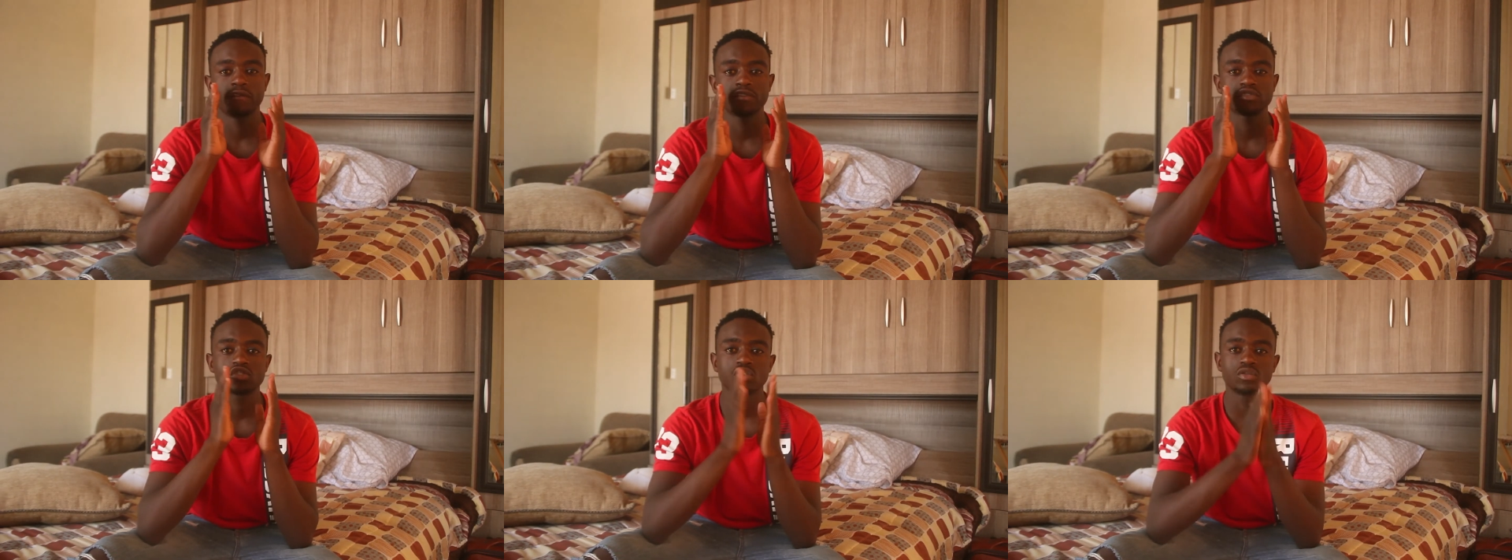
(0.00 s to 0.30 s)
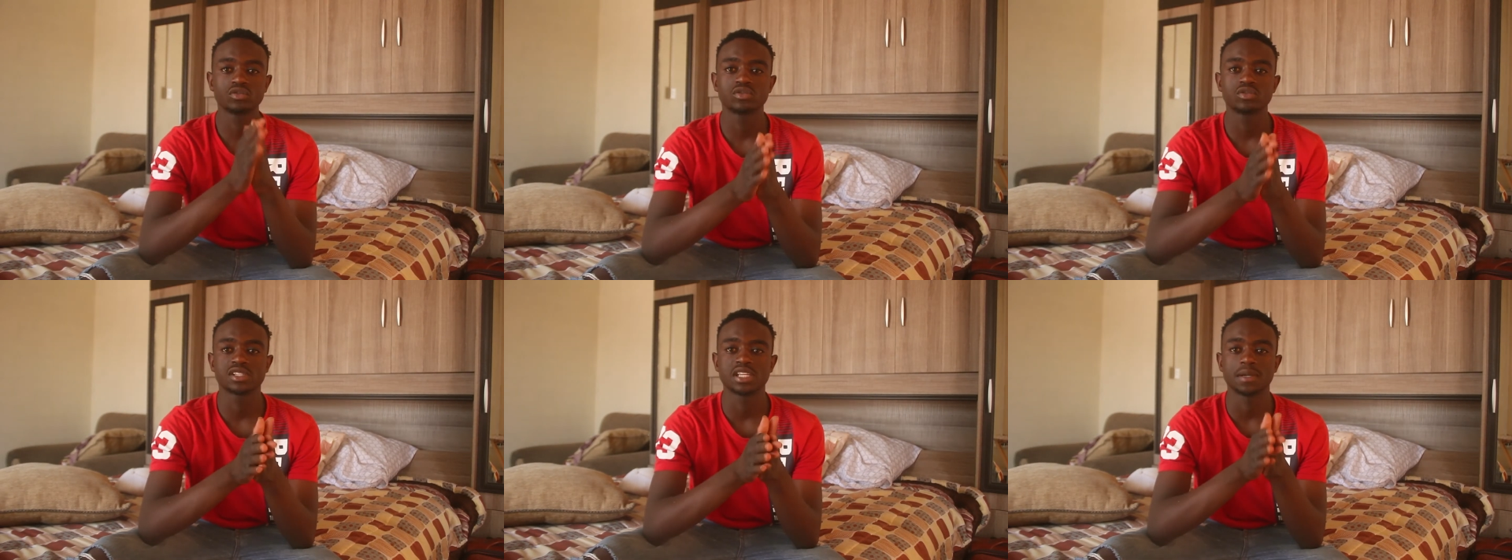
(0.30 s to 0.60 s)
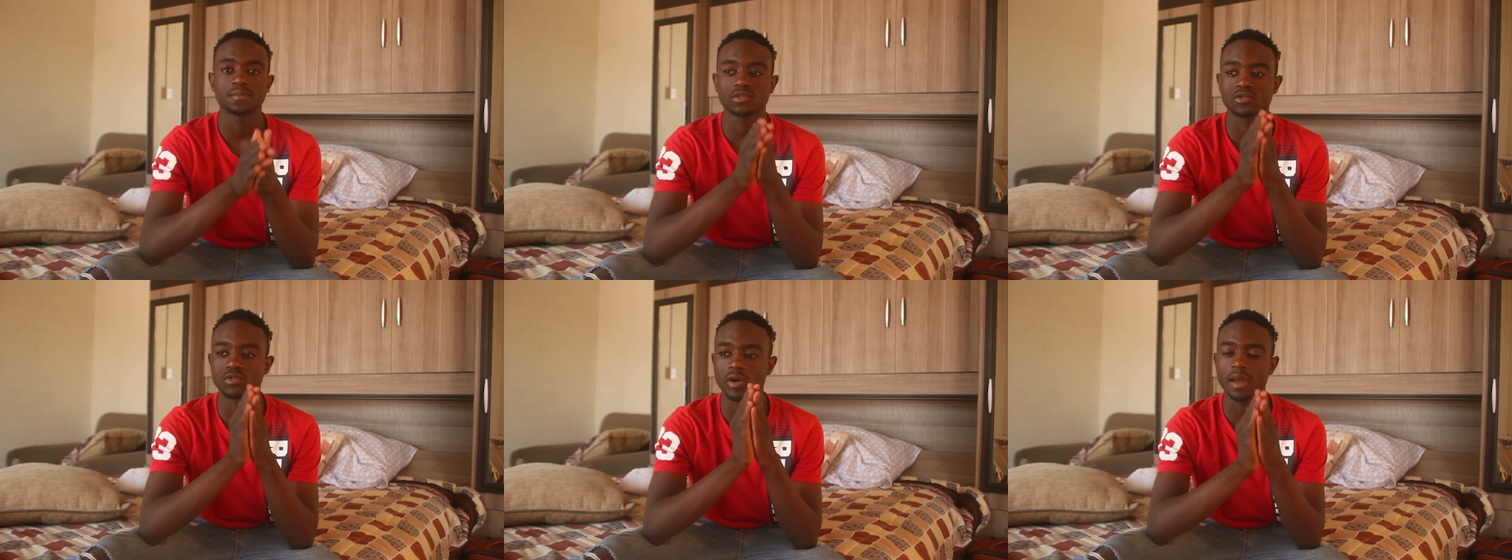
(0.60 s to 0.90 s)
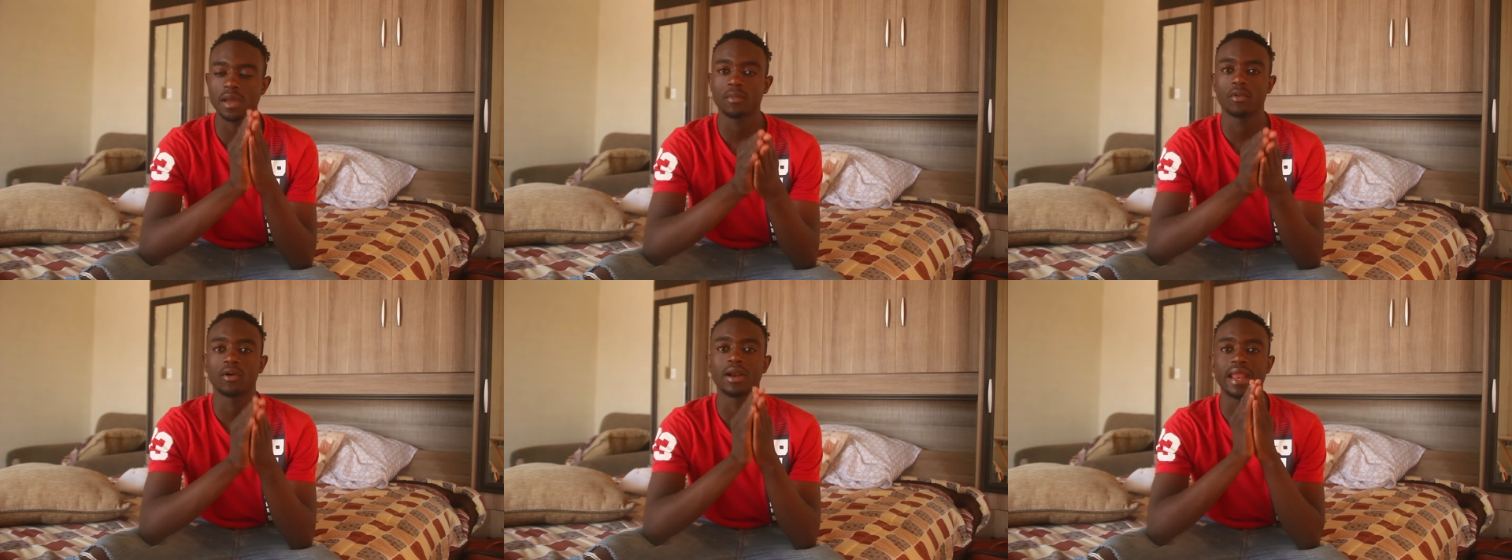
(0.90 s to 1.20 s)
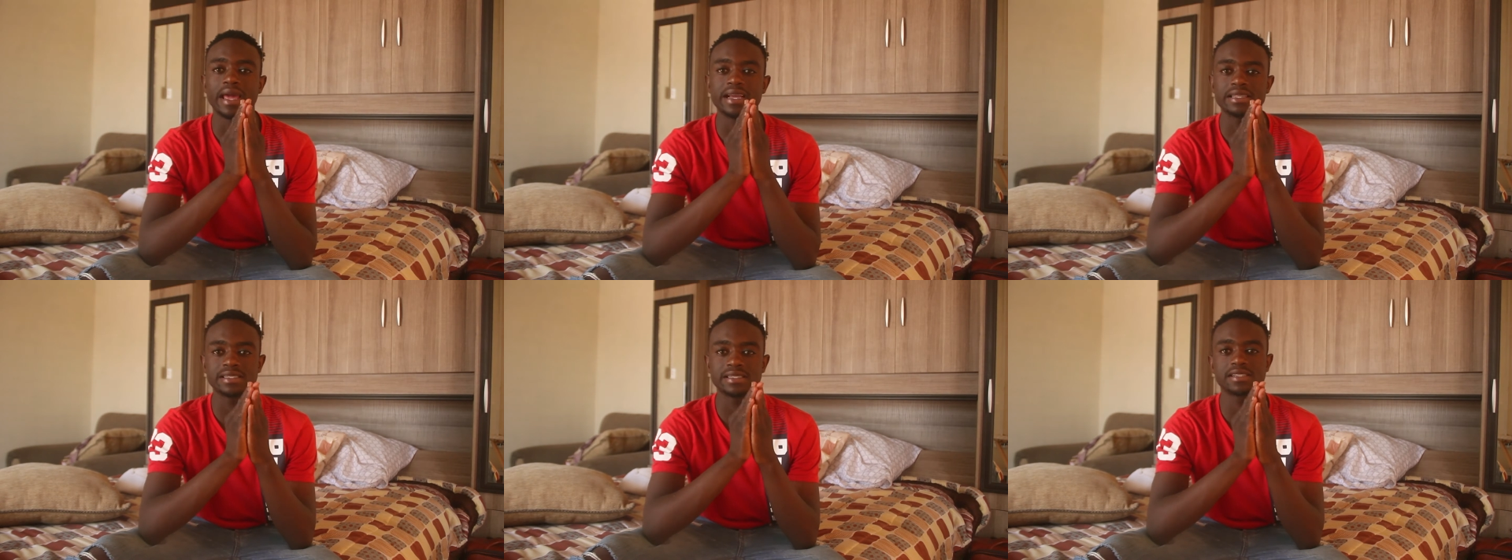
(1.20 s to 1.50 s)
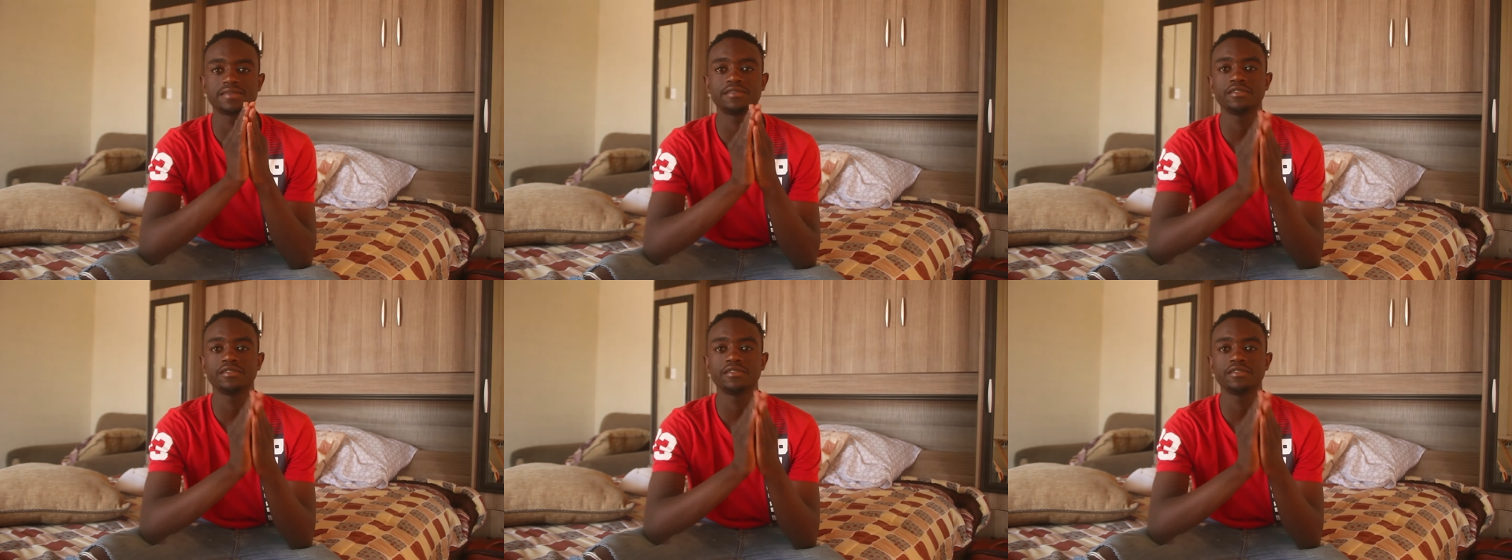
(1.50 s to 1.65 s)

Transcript: is going to subscribe or like this